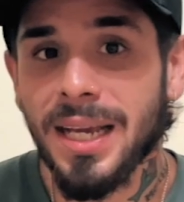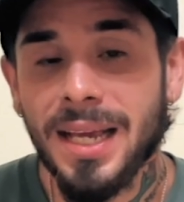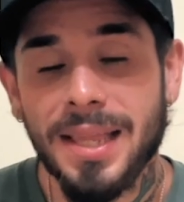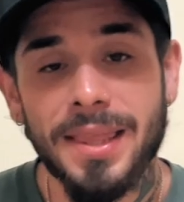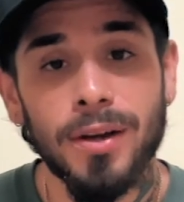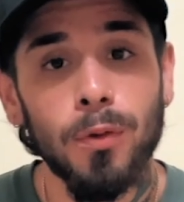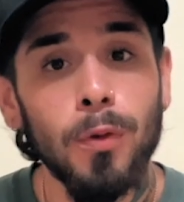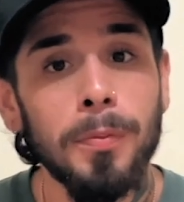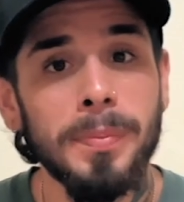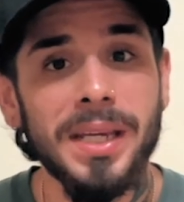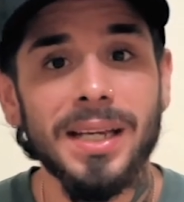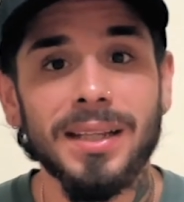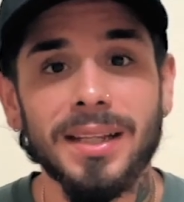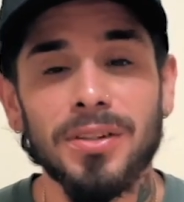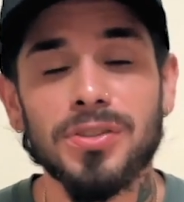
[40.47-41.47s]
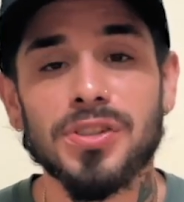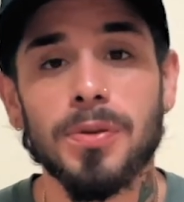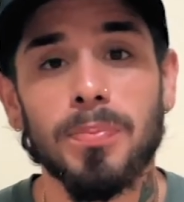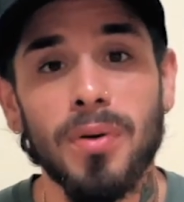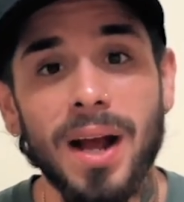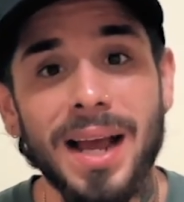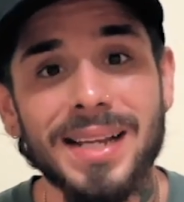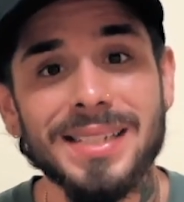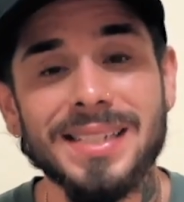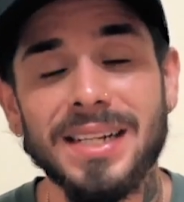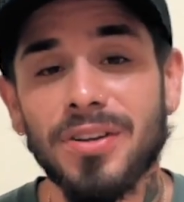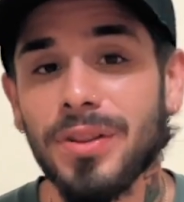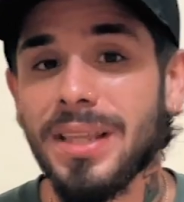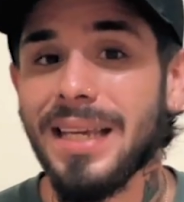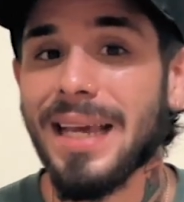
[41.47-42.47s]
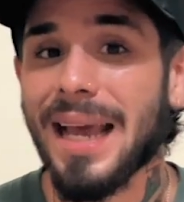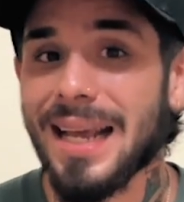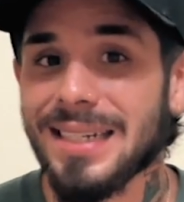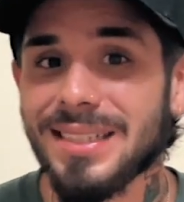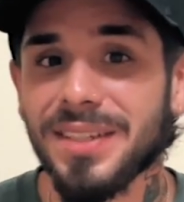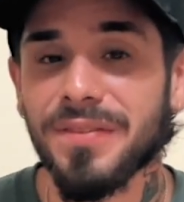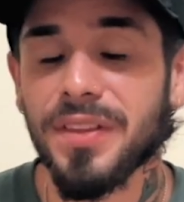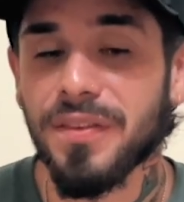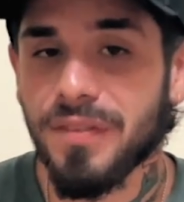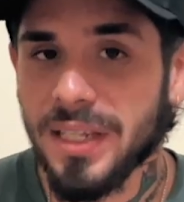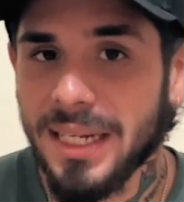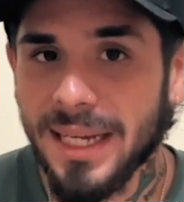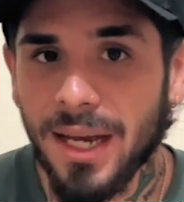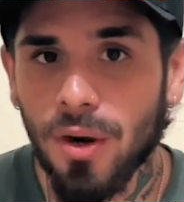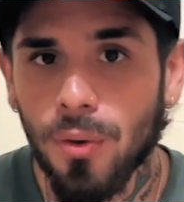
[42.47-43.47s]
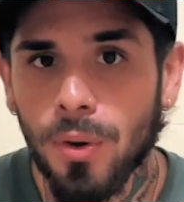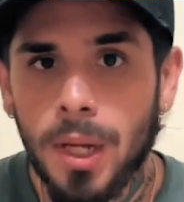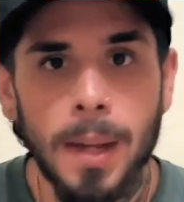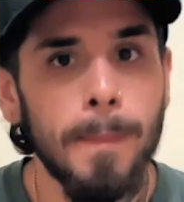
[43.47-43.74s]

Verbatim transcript: there will be a little surprise near the end of the video,